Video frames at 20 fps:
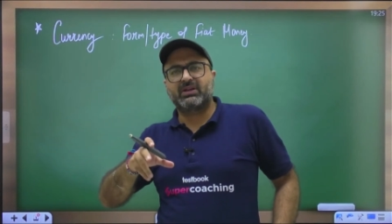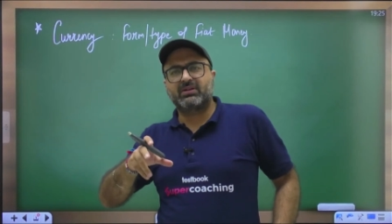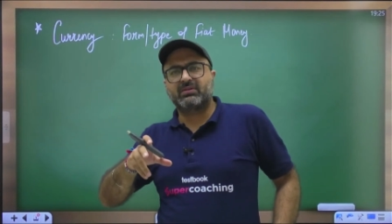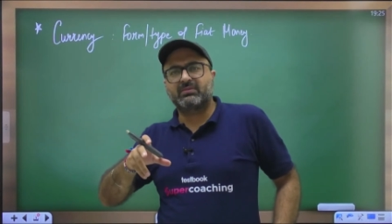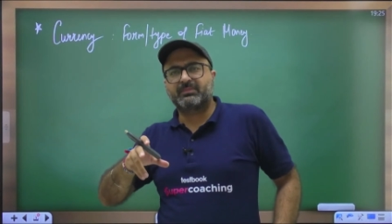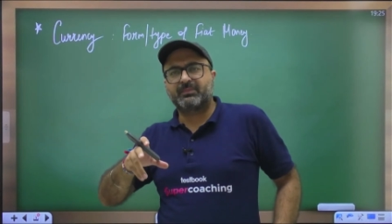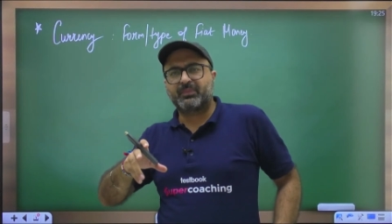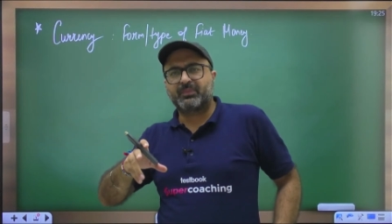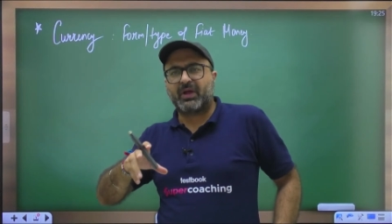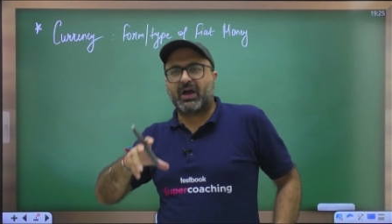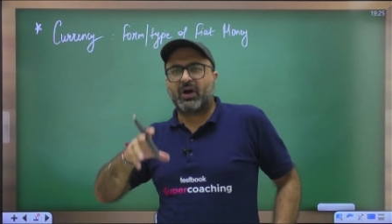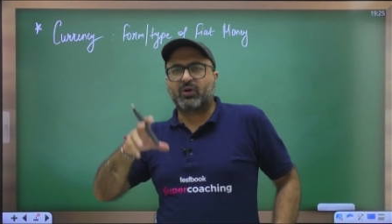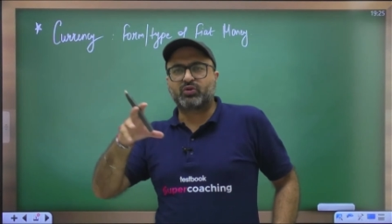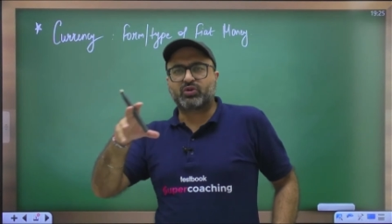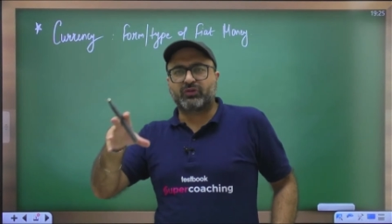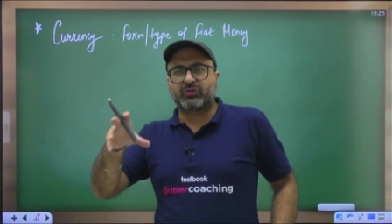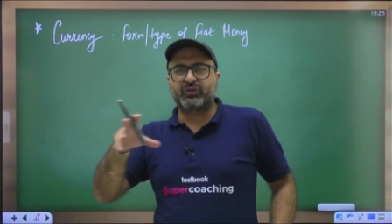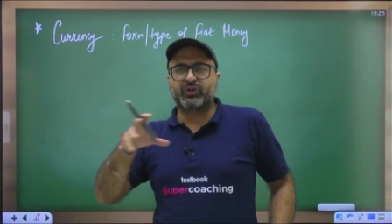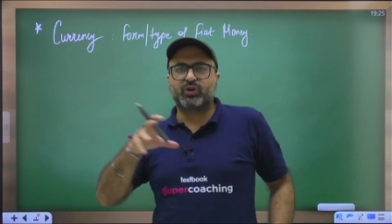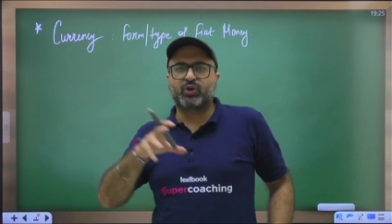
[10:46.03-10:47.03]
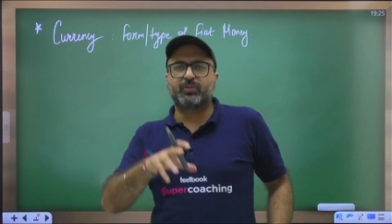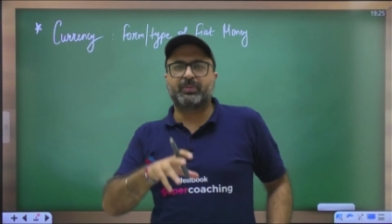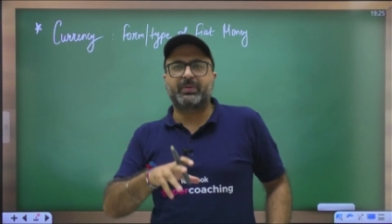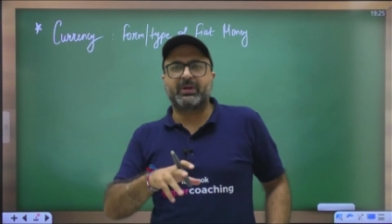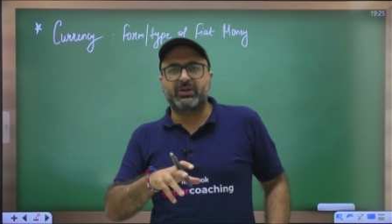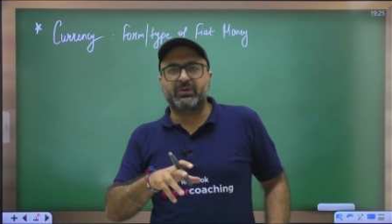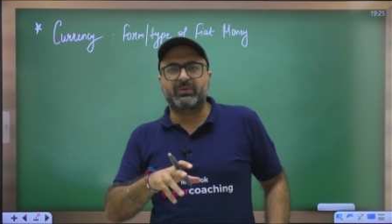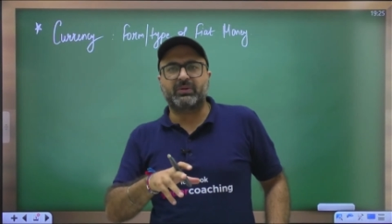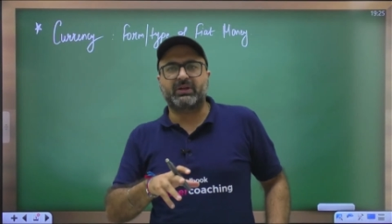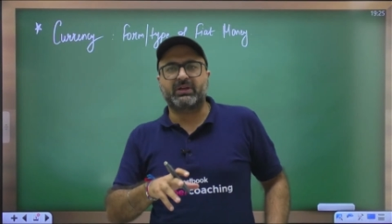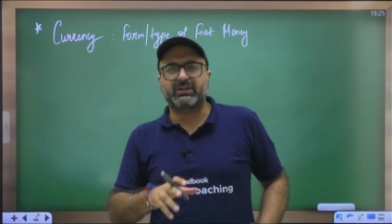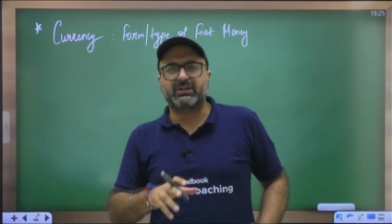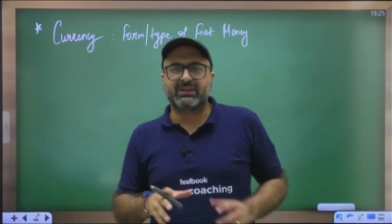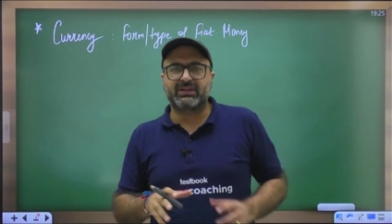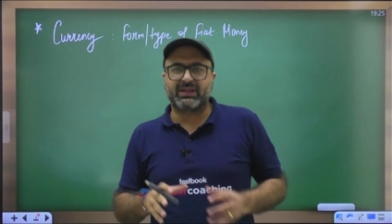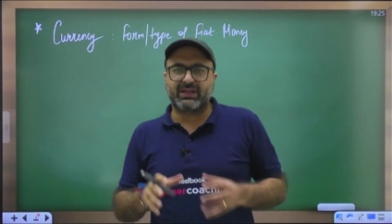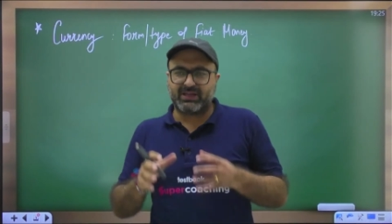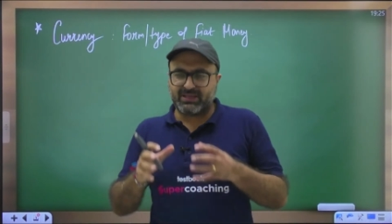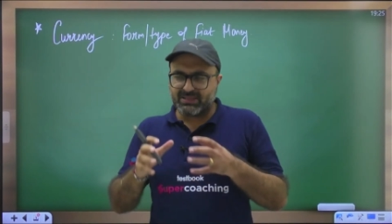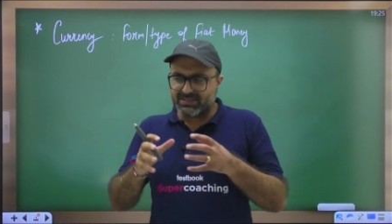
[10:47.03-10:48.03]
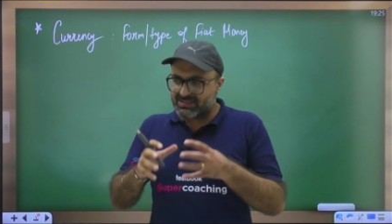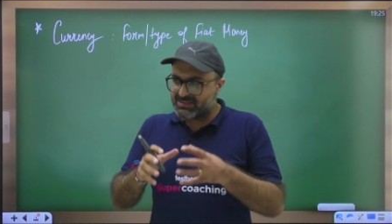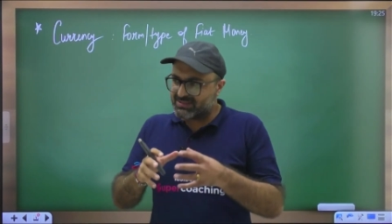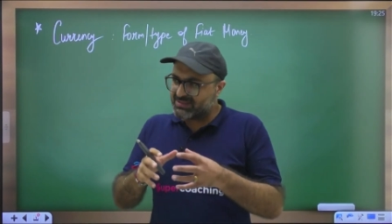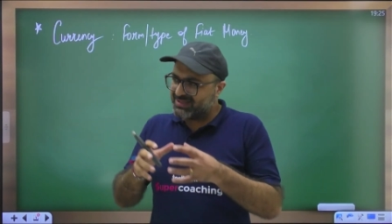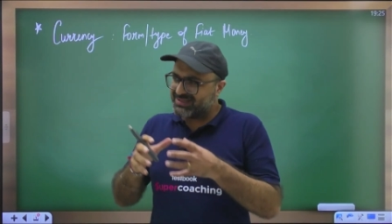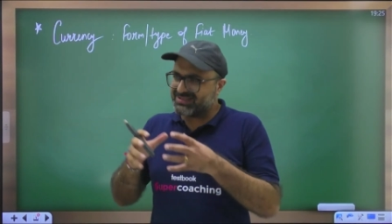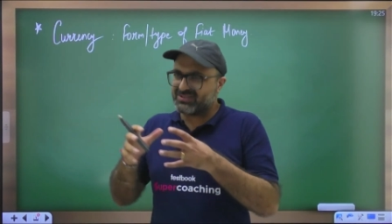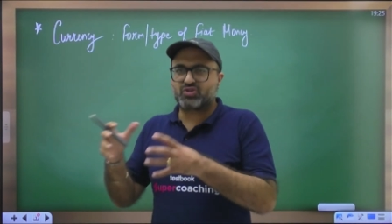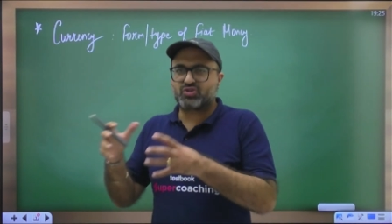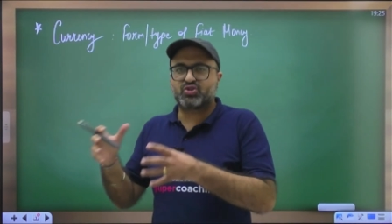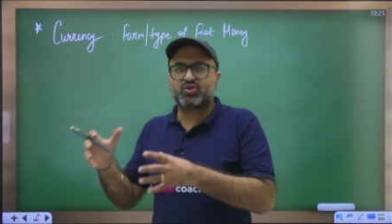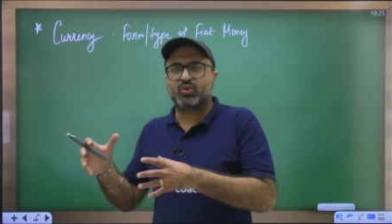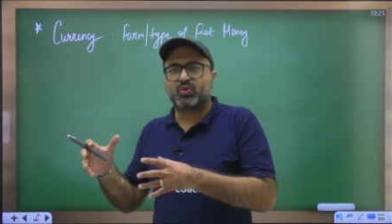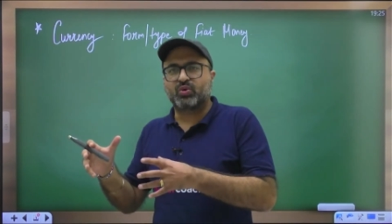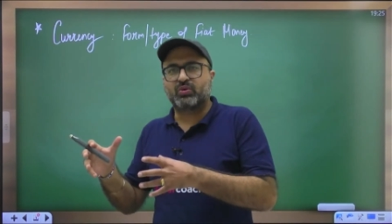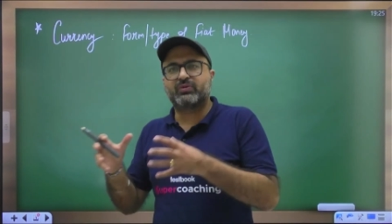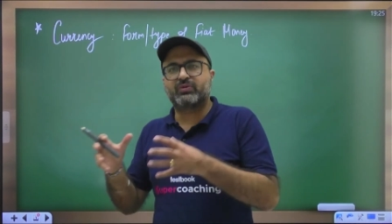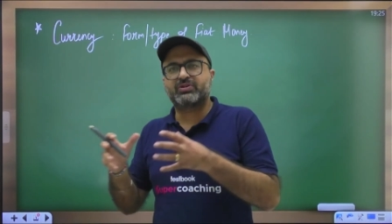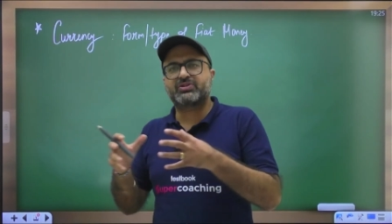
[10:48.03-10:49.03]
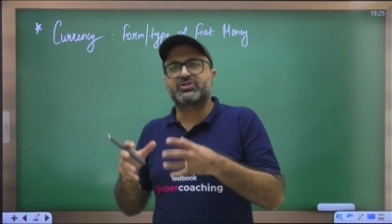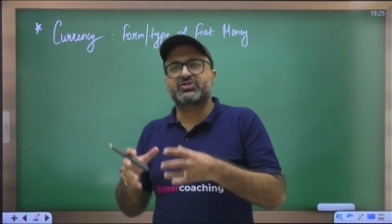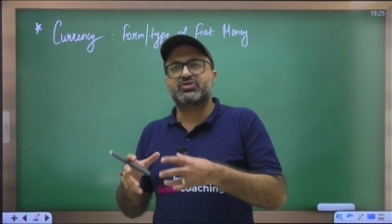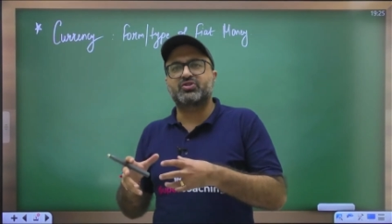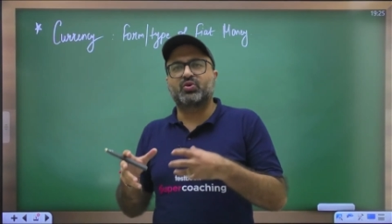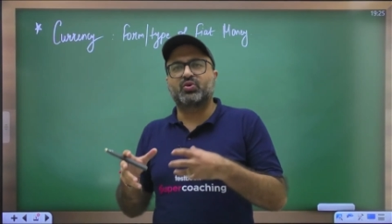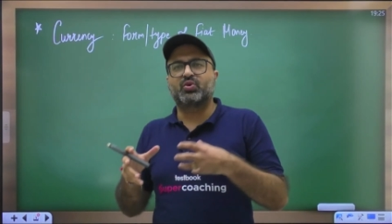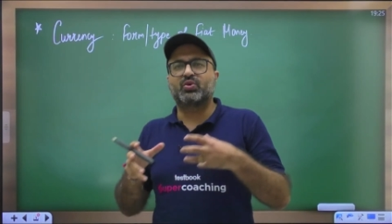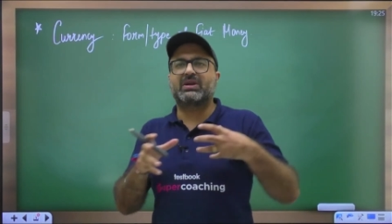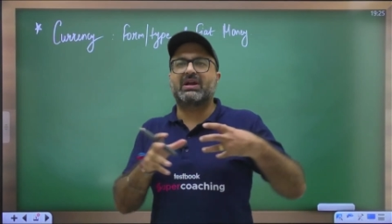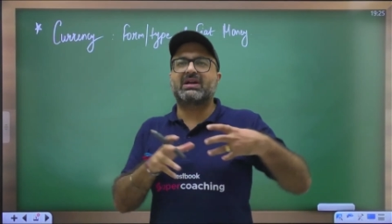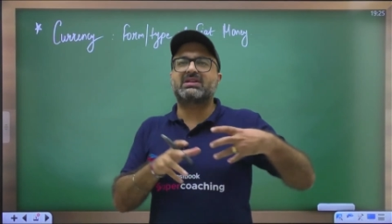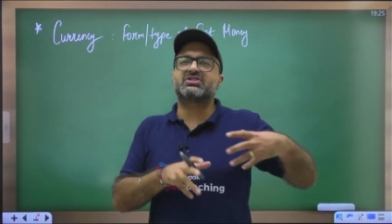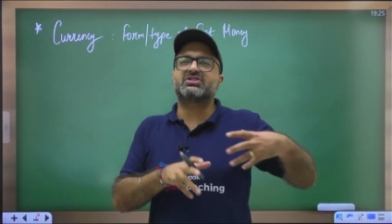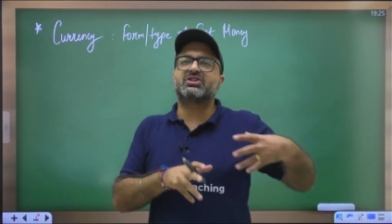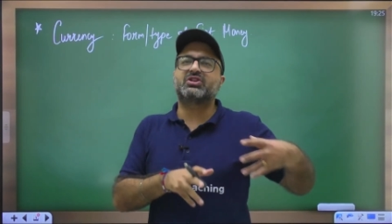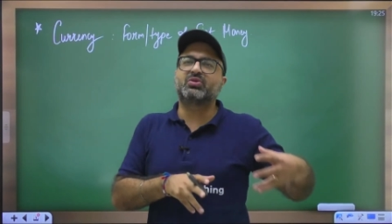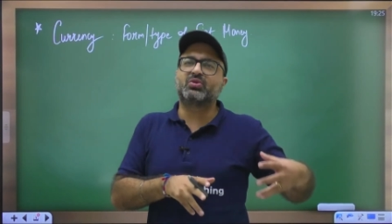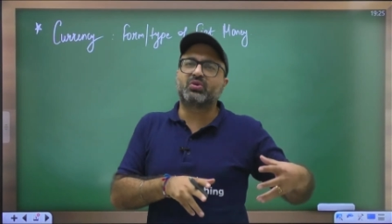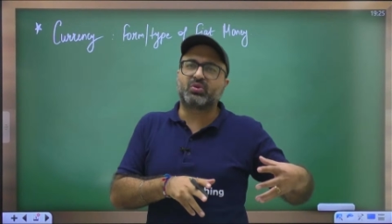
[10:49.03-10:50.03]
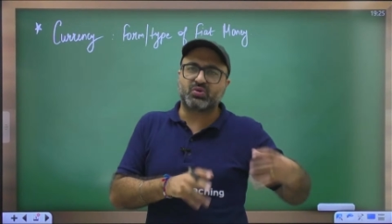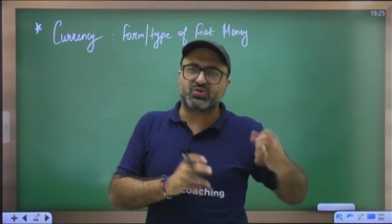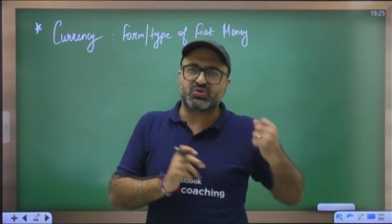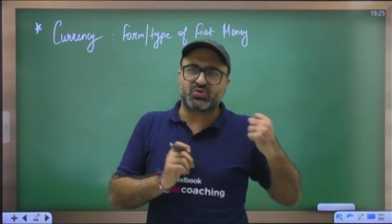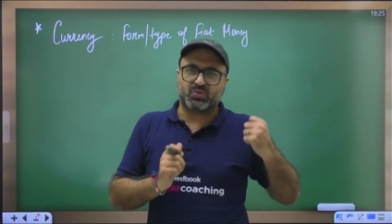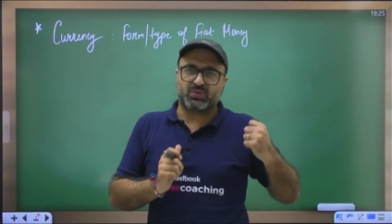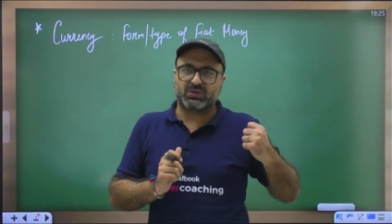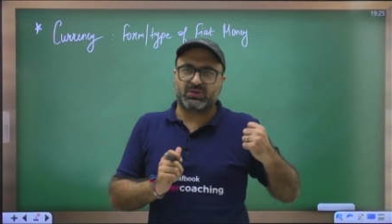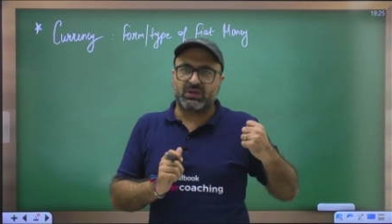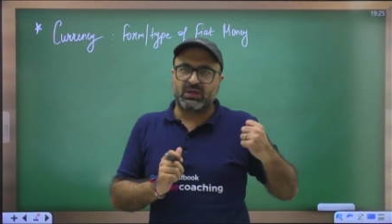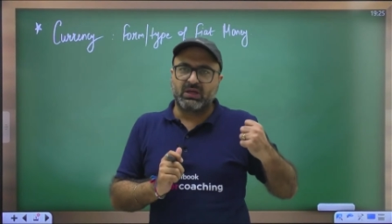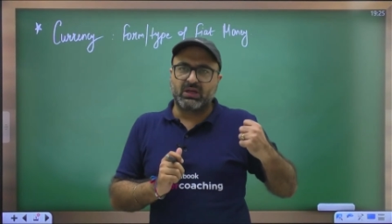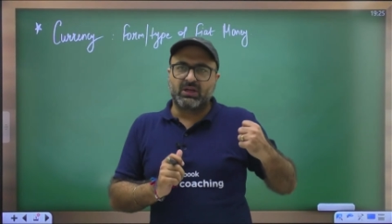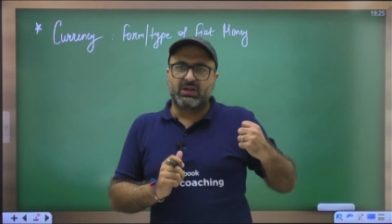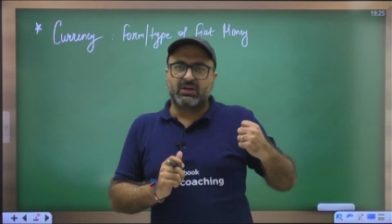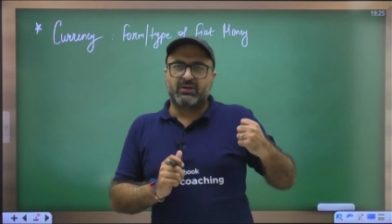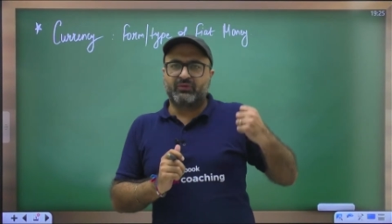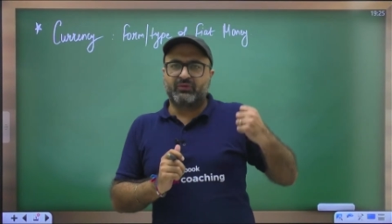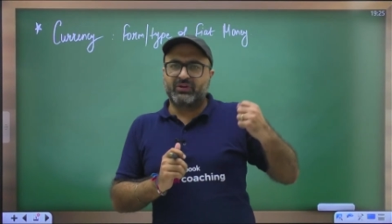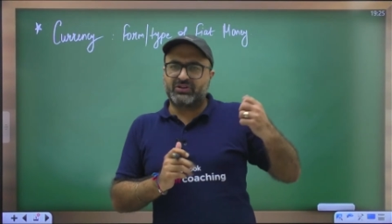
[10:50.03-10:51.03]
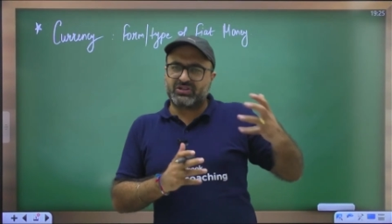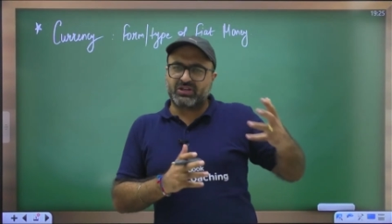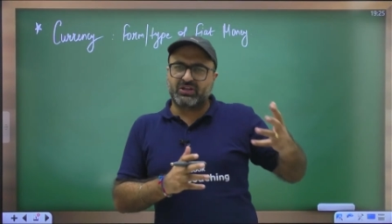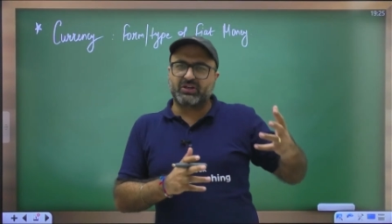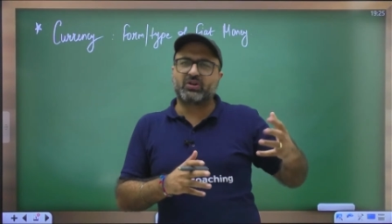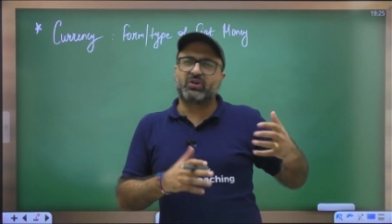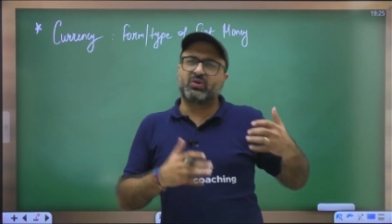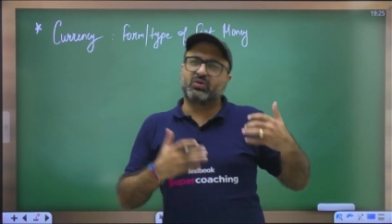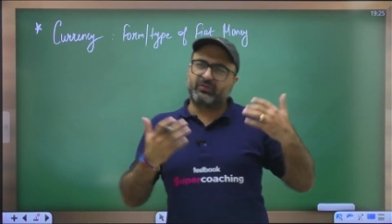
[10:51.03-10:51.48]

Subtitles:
out of European Union, there is a zone which is known as Eurozone, which include, for